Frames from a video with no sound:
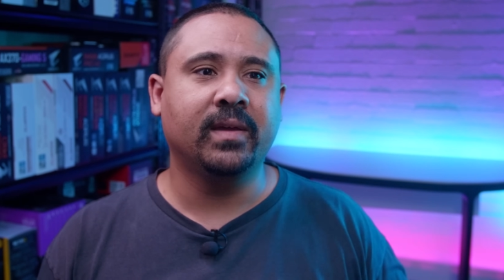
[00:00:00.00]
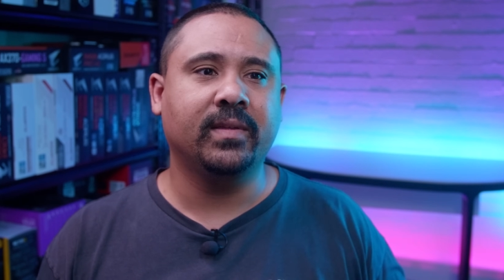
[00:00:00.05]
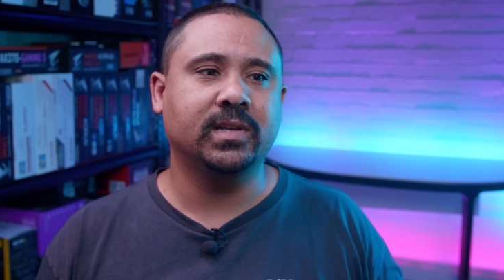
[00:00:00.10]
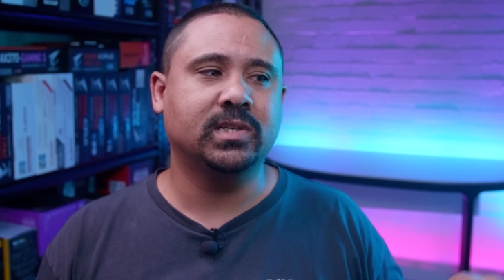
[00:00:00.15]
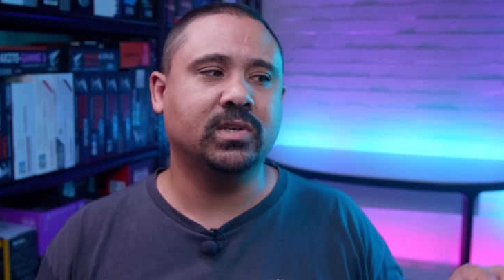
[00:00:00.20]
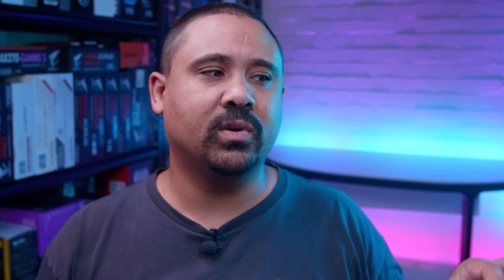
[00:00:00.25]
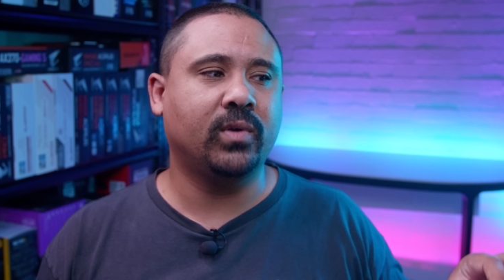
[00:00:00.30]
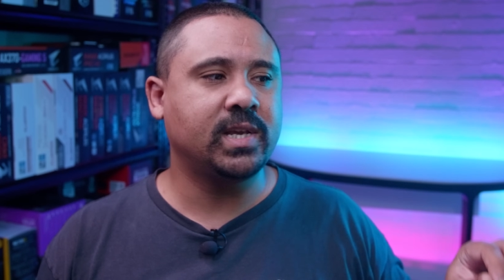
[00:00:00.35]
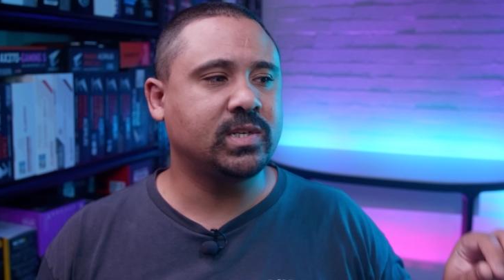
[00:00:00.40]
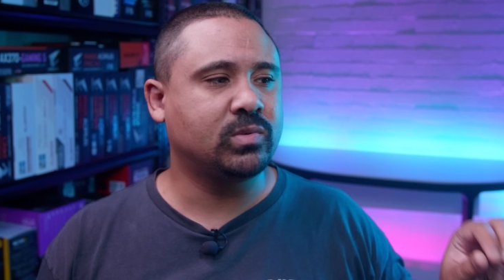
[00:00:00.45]

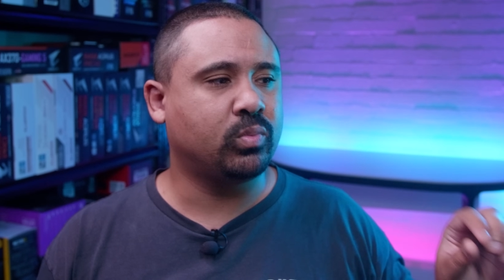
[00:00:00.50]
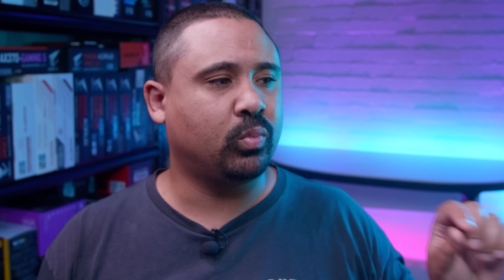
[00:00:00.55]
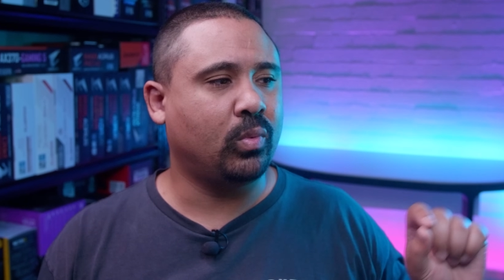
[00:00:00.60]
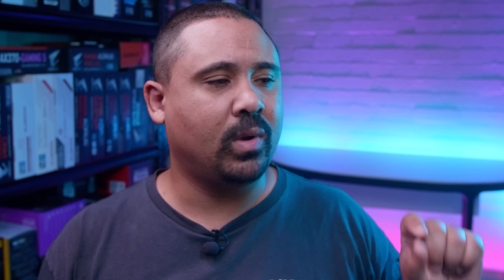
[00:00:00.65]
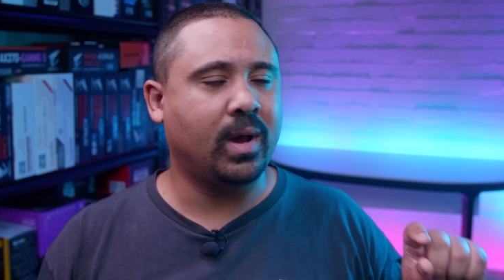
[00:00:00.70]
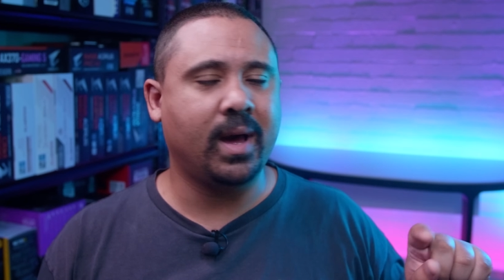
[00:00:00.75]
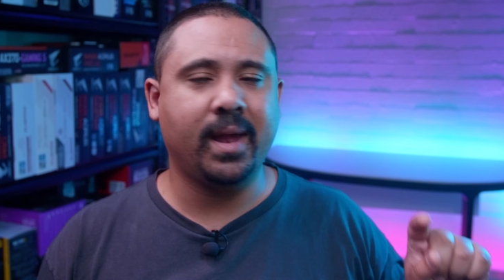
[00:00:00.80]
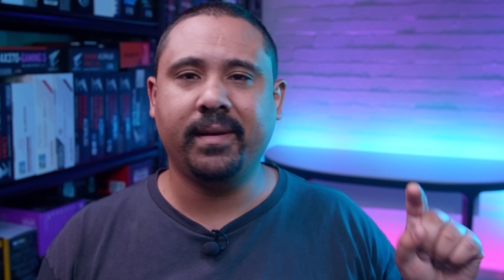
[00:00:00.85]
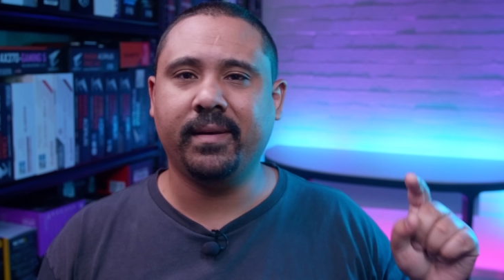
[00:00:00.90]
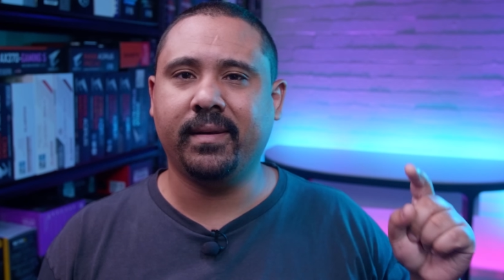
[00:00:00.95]
There's always
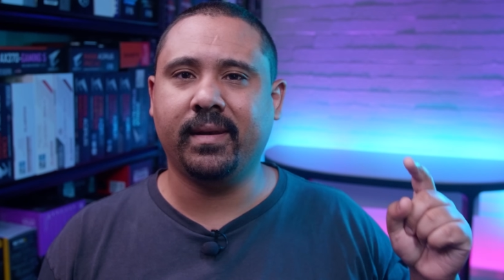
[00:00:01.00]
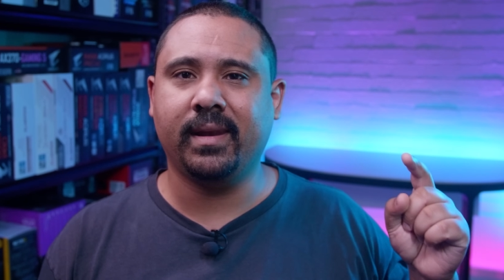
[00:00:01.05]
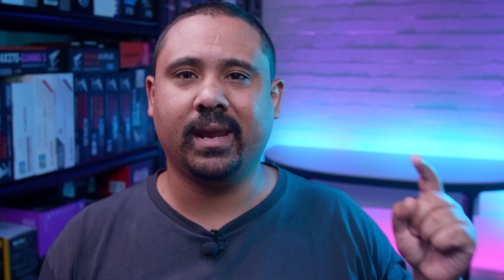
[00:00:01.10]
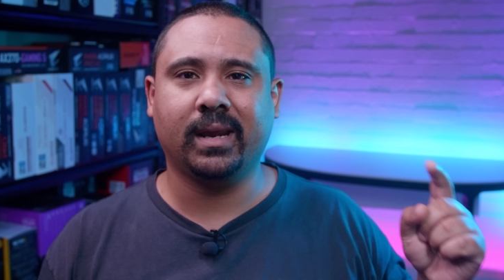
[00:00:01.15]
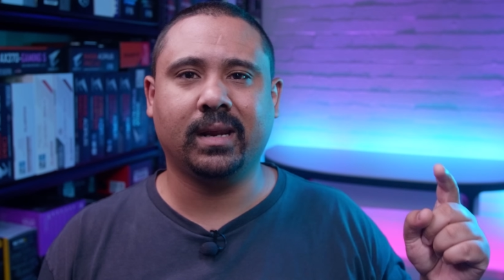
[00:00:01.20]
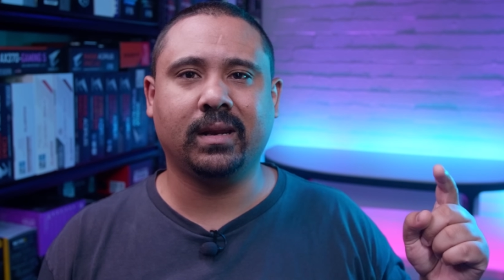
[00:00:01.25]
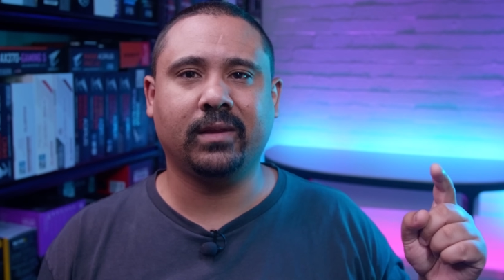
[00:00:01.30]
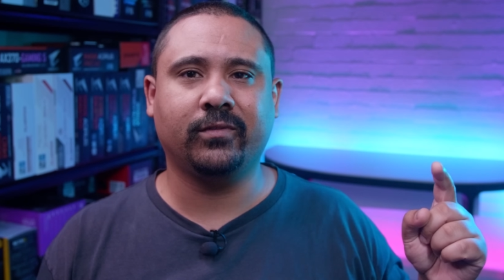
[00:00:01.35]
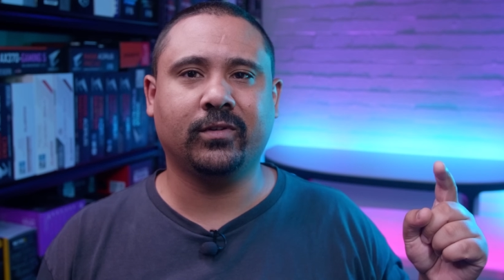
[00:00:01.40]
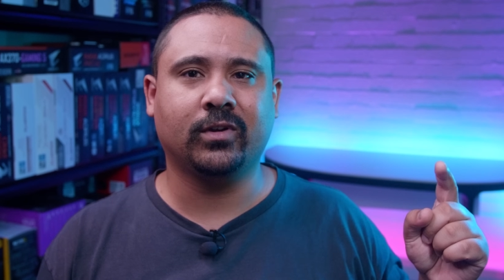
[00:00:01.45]
one
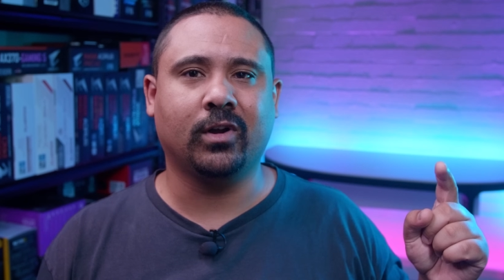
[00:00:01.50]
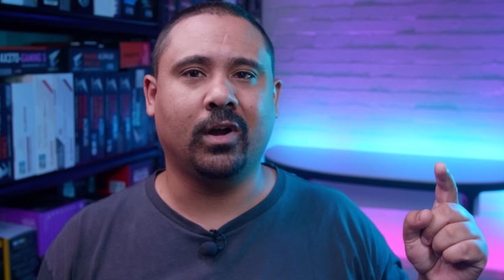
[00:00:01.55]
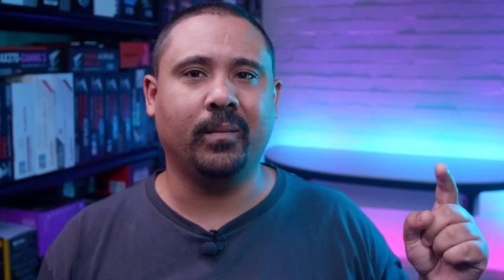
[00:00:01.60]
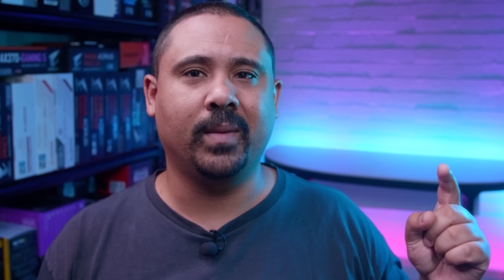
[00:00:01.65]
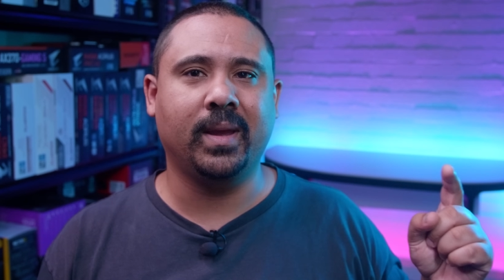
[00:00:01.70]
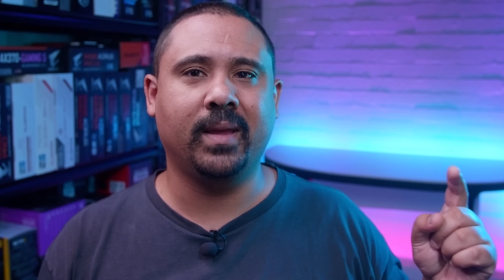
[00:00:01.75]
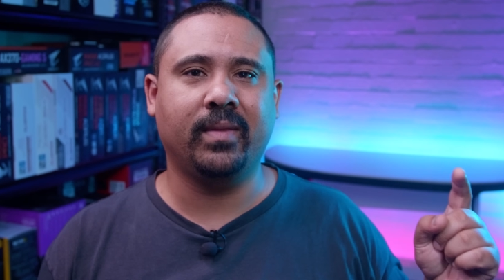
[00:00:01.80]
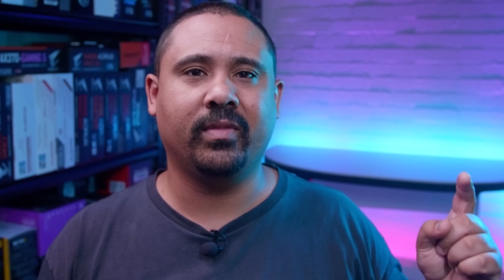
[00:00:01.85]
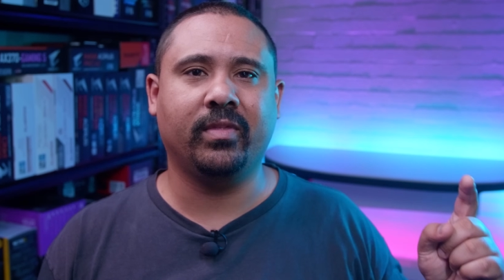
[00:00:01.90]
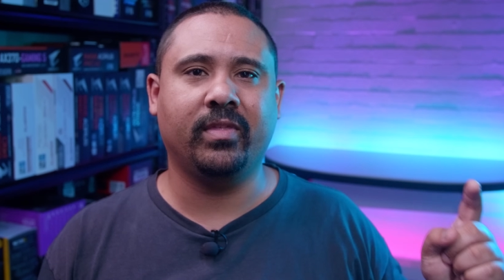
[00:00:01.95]
negative
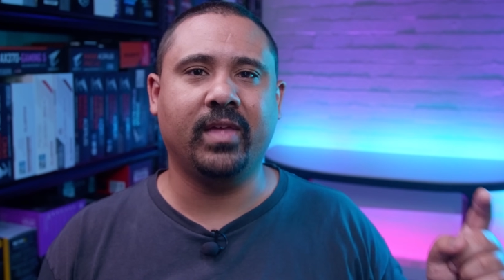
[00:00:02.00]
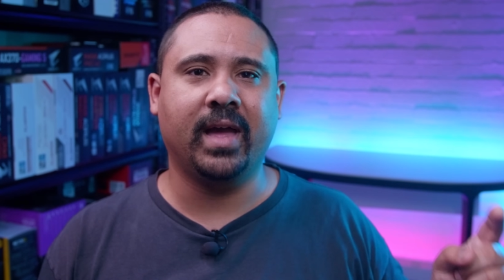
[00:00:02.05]
comment